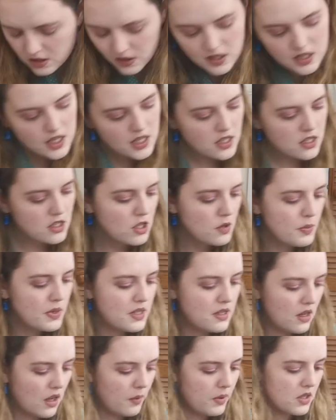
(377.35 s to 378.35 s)
so it is
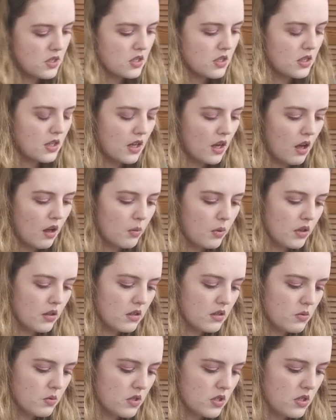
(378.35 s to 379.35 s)
super damaged at the
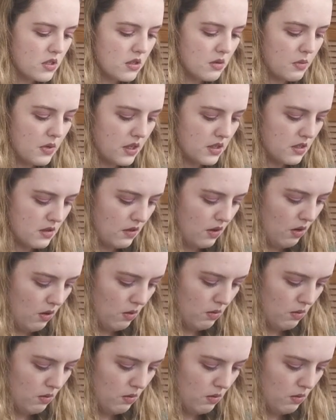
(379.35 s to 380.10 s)
elbows, which is a massive,